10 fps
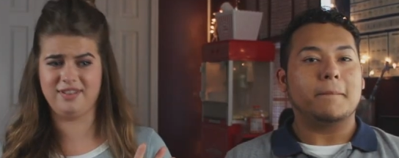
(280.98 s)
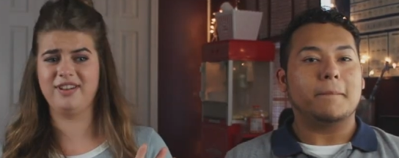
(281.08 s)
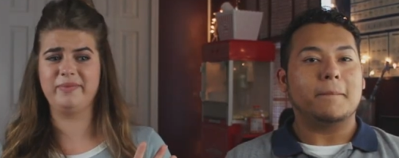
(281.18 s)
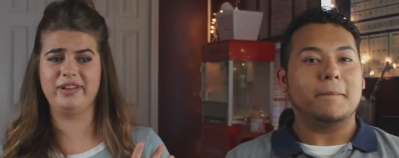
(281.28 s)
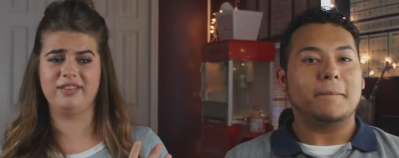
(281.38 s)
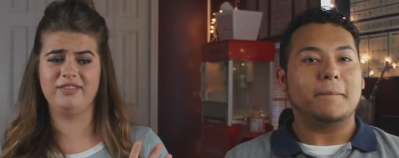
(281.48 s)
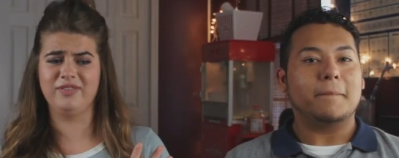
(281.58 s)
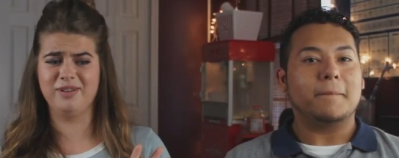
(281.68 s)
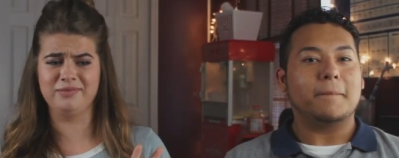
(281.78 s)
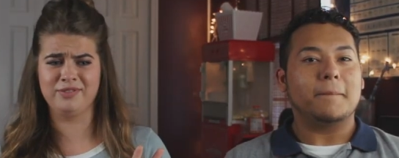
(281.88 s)
Speaker 1: Oh man, this
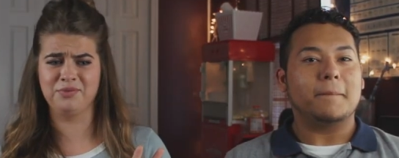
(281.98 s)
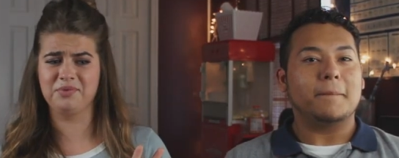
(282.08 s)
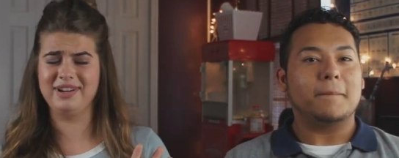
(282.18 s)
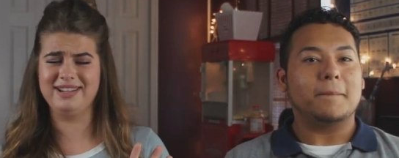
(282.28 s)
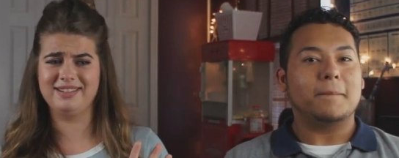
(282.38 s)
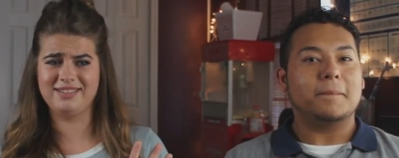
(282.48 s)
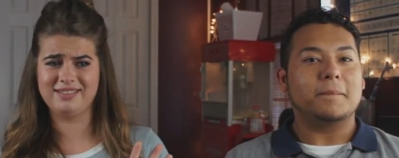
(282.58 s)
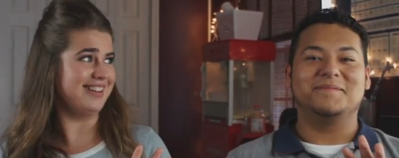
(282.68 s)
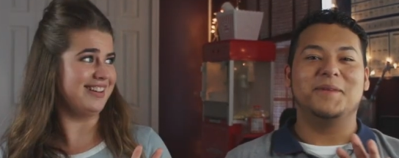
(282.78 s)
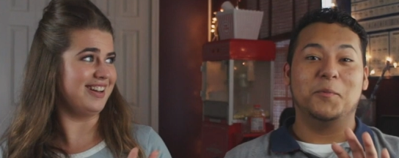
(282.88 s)
one was great.
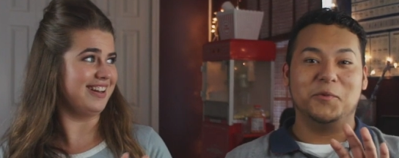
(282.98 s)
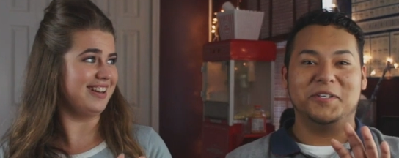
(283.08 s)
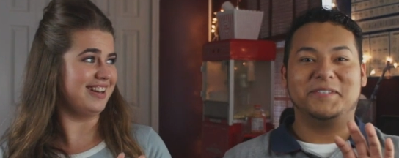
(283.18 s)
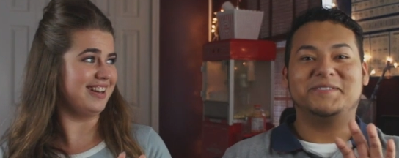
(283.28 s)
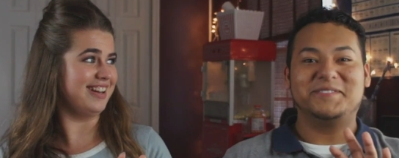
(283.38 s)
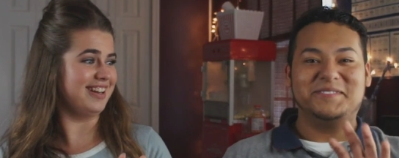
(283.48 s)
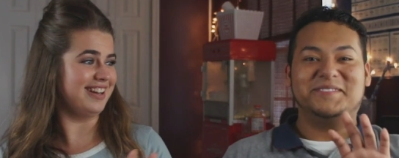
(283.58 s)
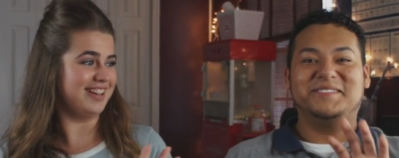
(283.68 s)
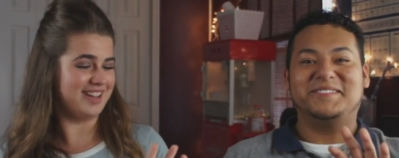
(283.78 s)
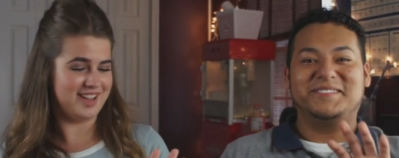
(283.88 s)
I'm winning.
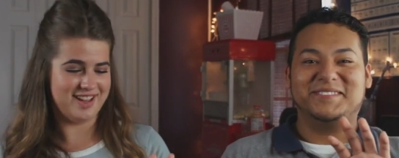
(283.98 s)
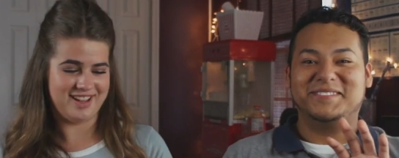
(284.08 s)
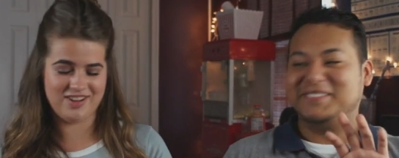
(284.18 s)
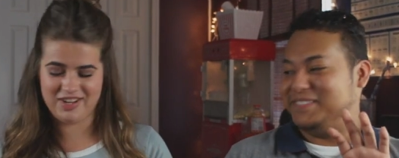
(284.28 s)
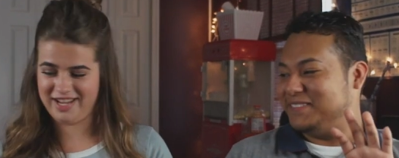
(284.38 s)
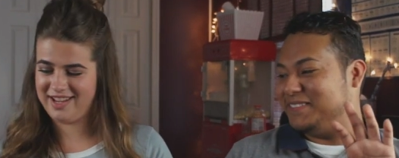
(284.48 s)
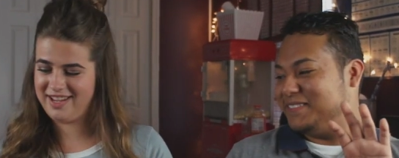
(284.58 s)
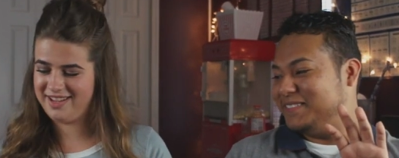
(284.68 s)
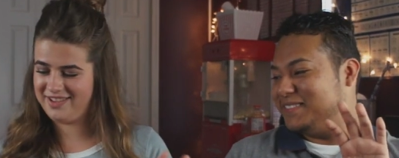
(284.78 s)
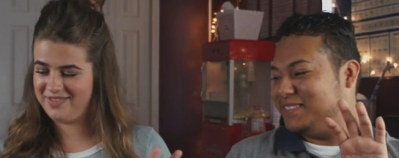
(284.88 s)

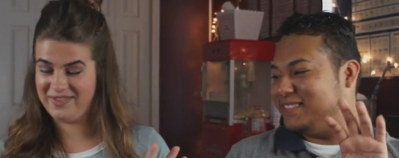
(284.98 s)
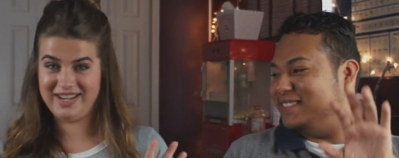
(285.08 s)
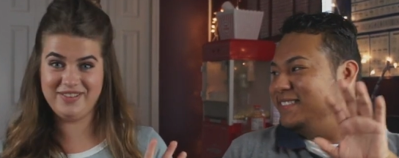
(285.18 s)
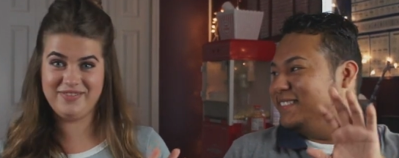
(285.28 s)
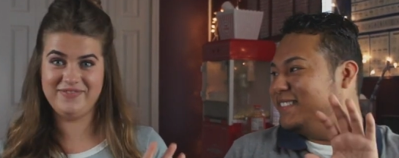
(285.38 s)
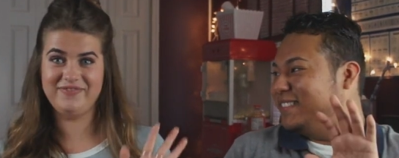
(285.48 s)
Okay. Wow.